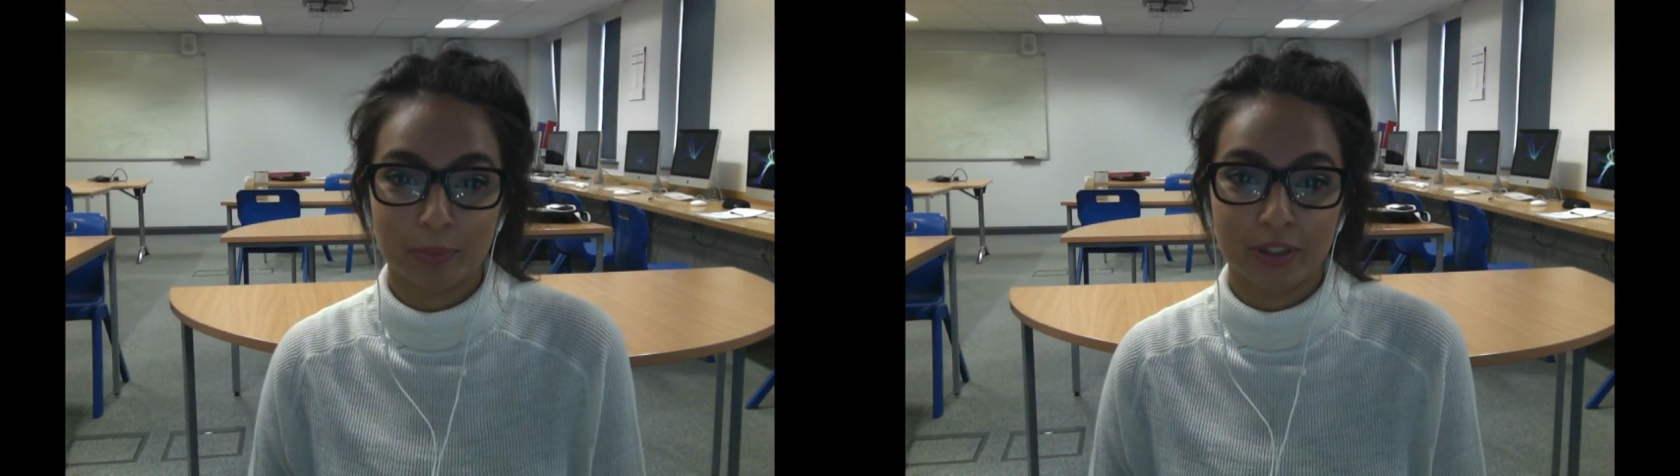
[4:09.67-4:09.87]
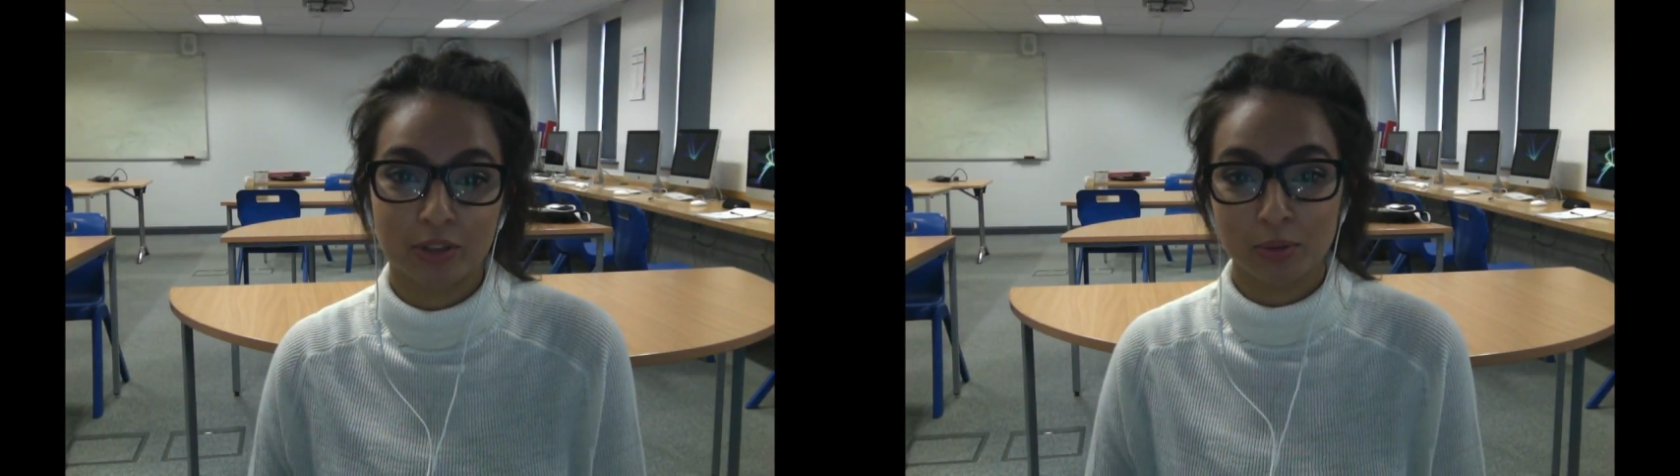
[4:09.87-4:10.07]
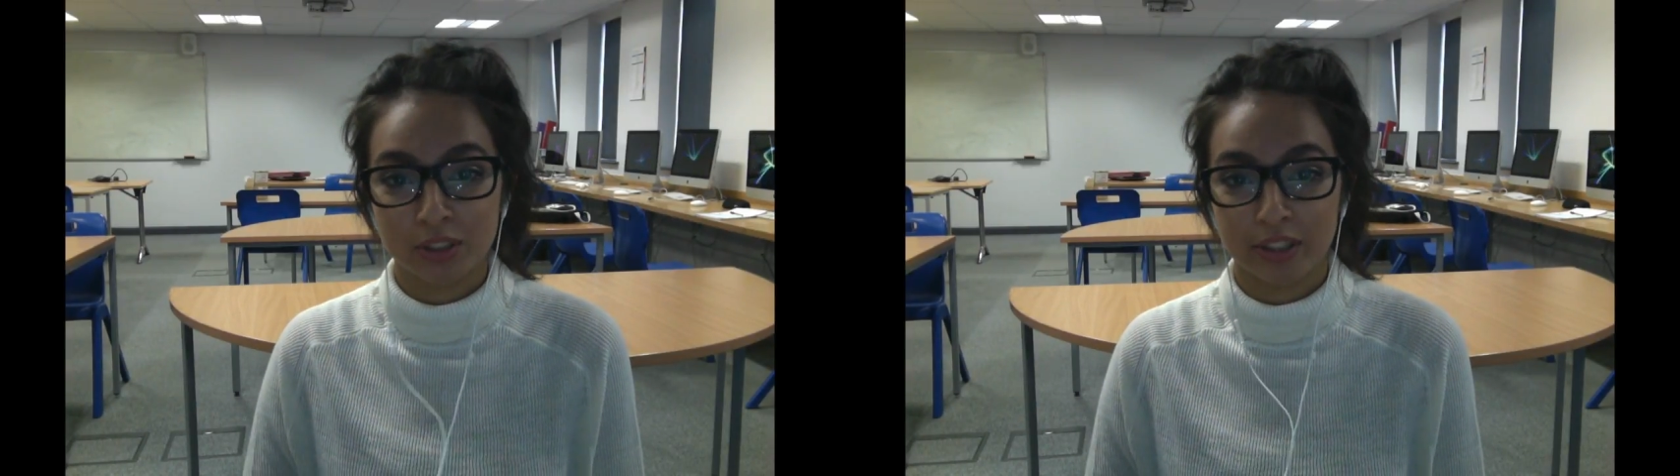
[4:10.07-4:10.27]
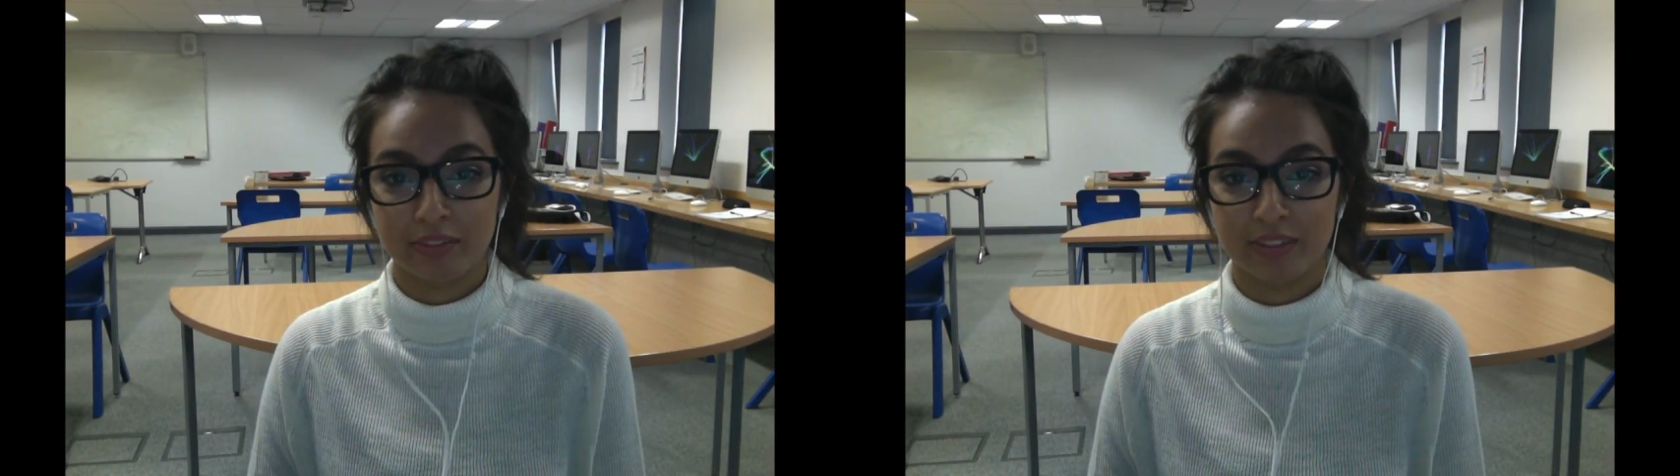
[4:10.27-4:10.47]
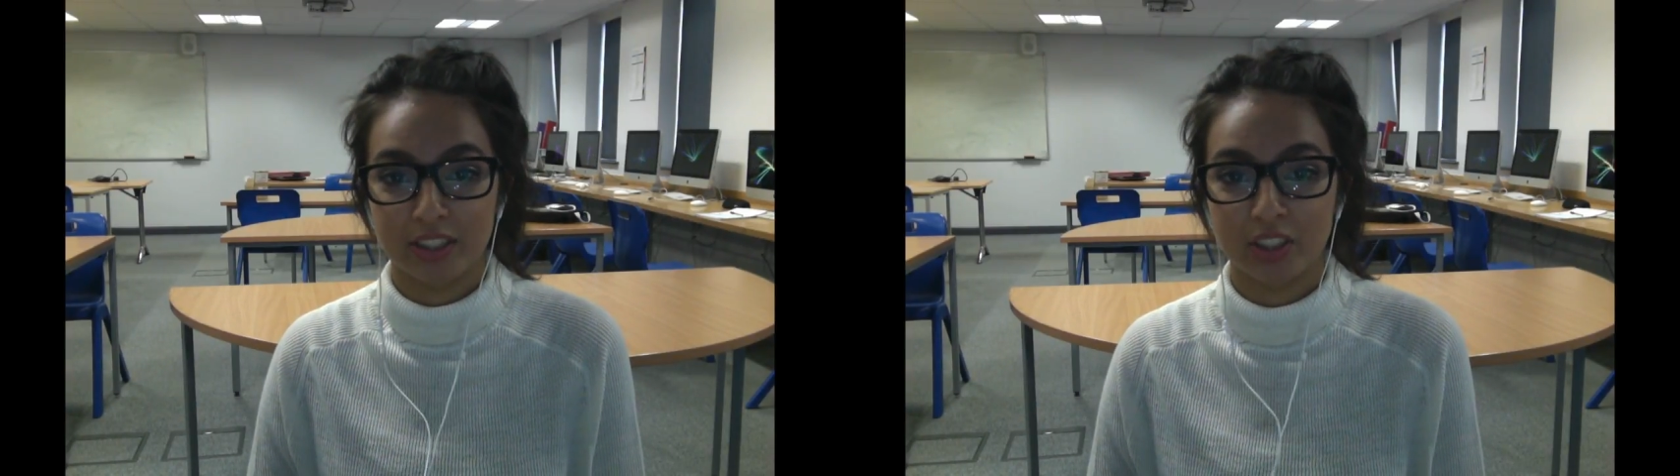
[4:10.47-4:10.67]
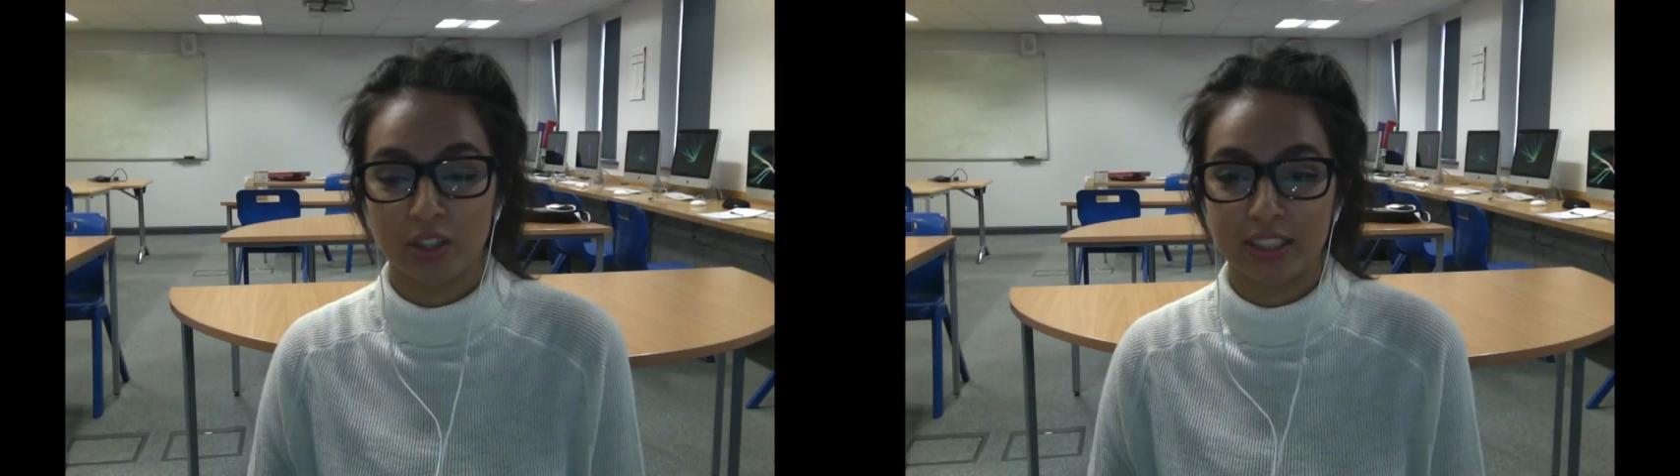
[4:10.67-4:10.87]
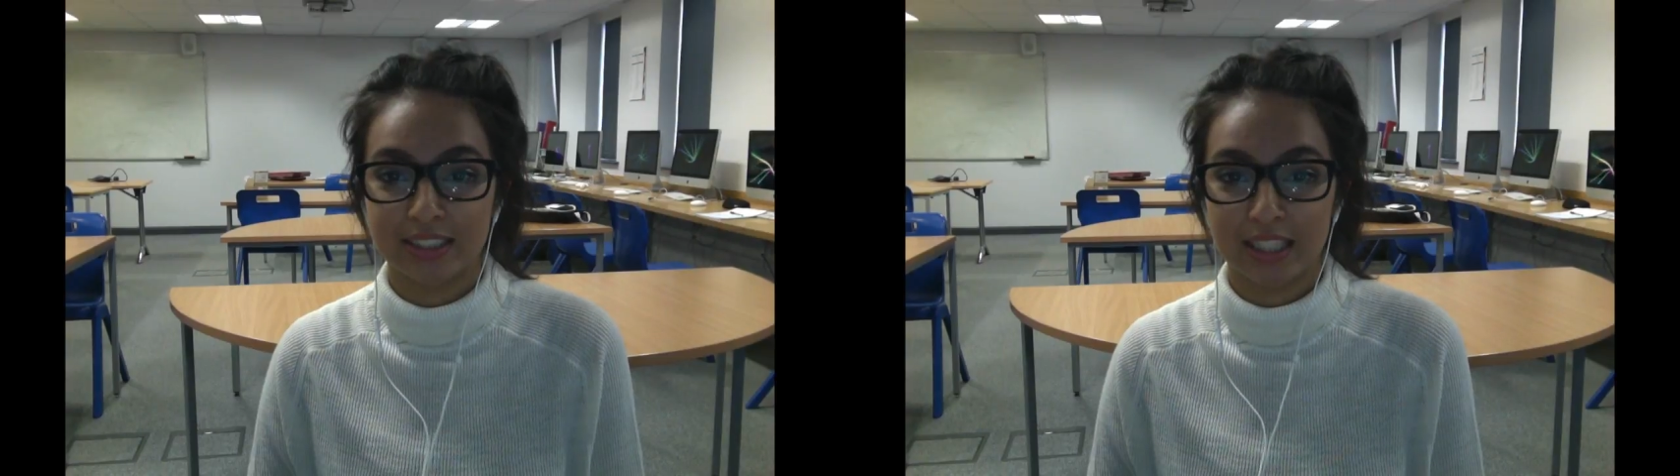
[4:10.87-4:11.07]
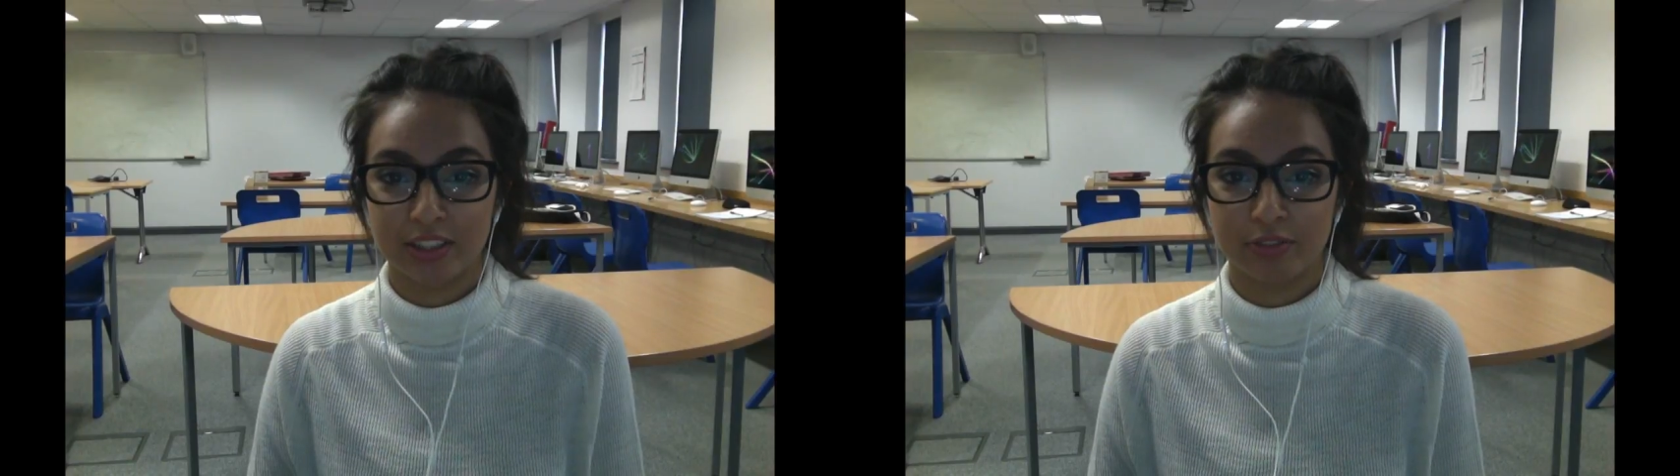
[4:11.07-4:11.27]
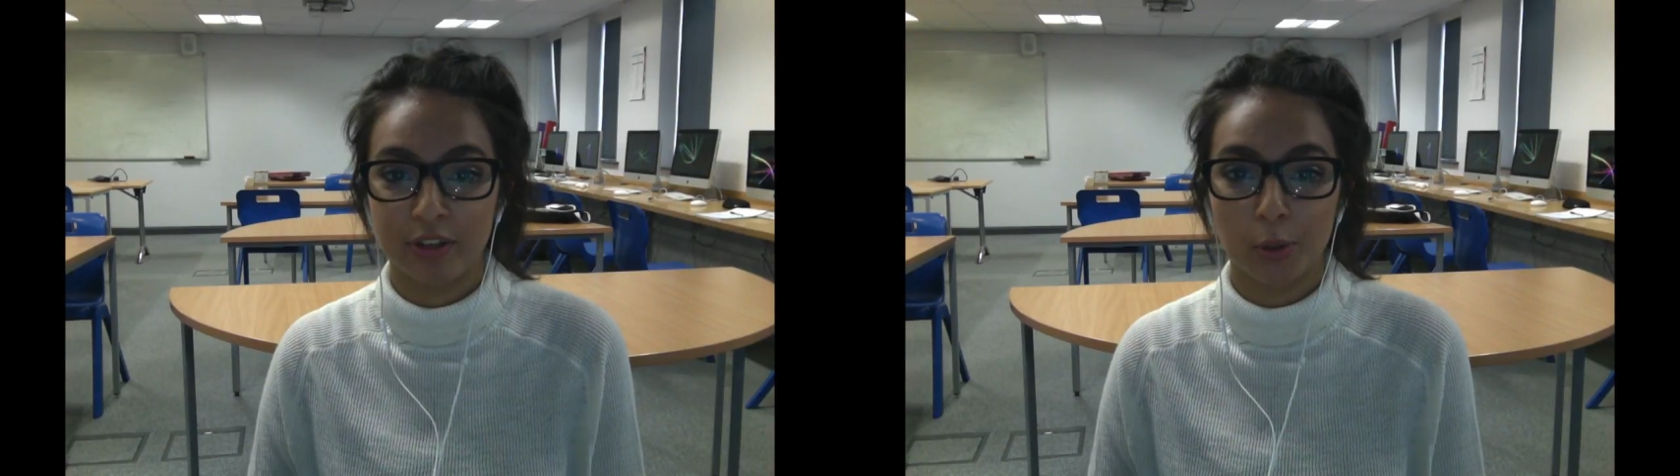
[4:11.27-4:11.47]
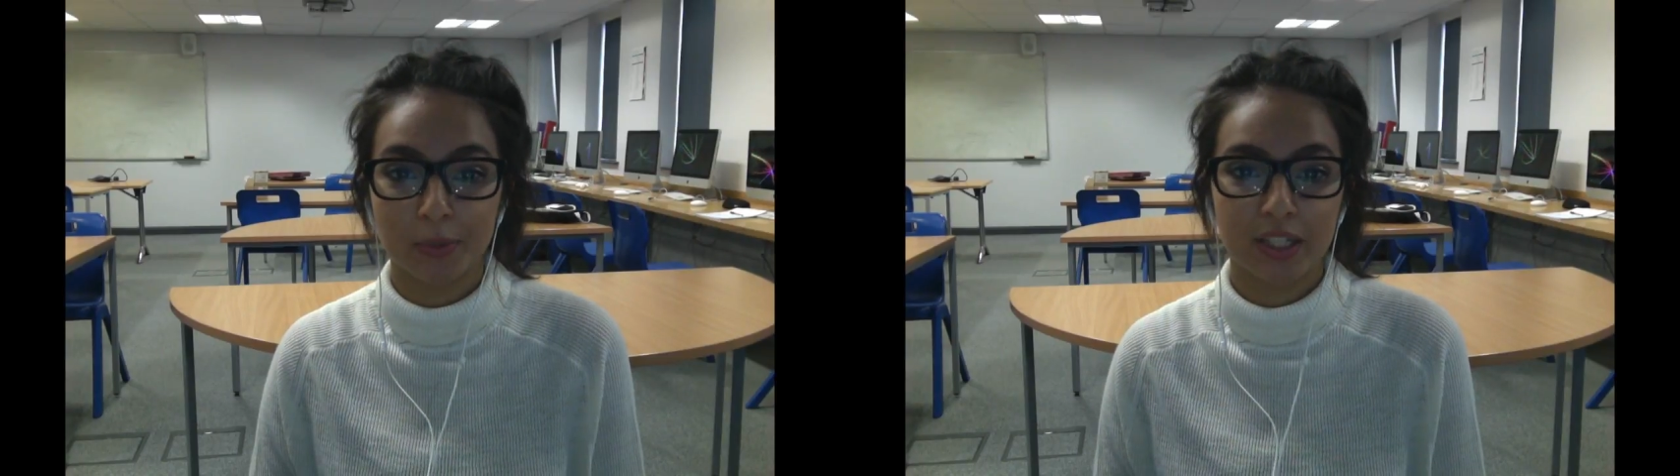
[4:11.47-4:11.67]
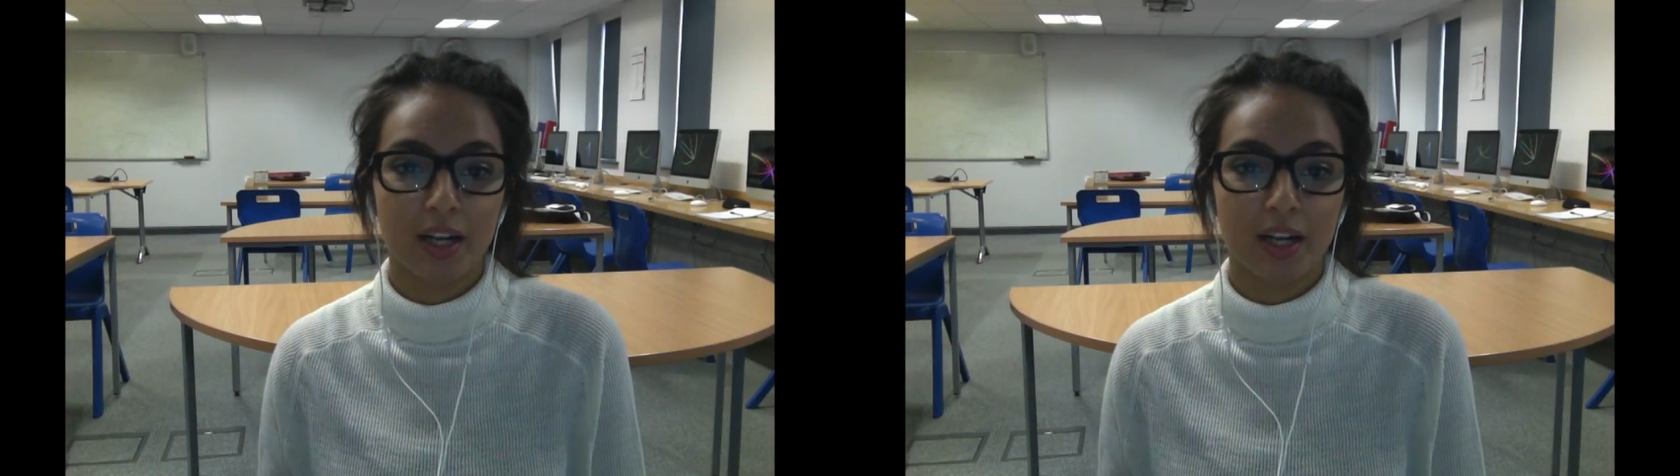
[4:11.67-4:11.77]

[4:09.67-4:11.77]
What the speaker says: which is also conventional in slasher films